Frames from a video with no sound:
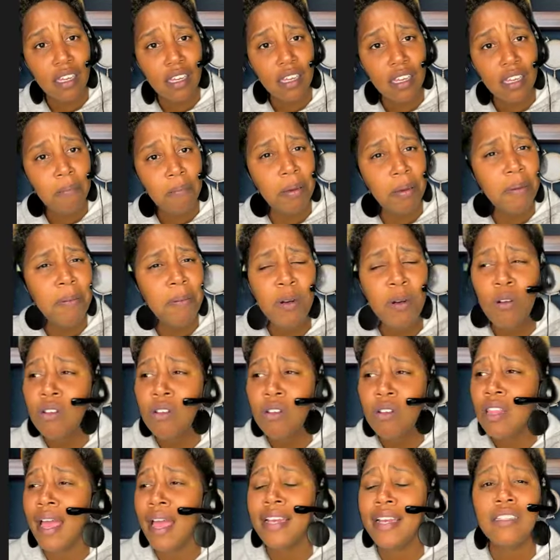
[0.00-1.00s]
People don't
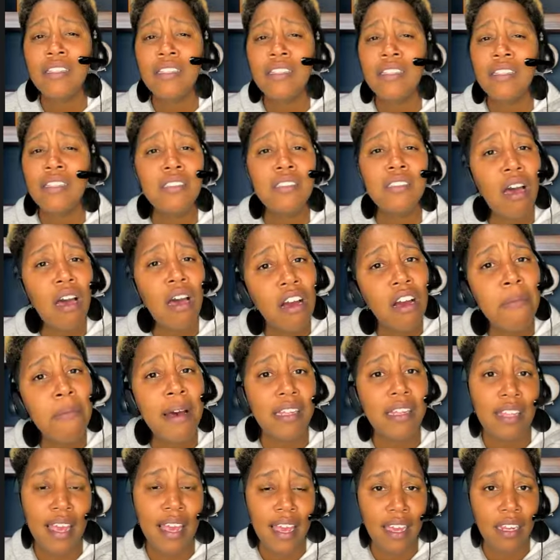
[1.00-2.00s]
like to talk about
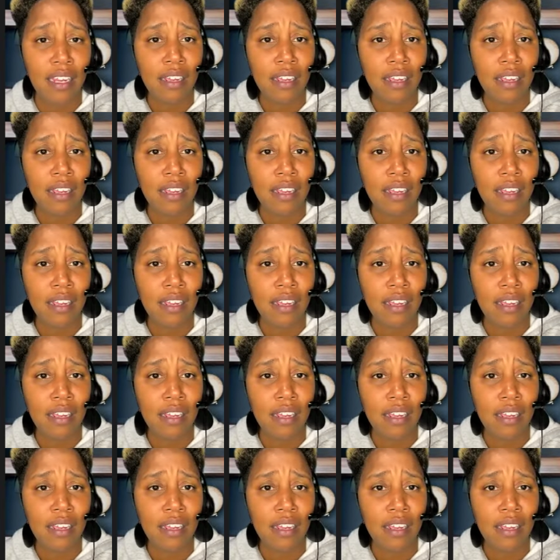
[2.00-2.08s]
that.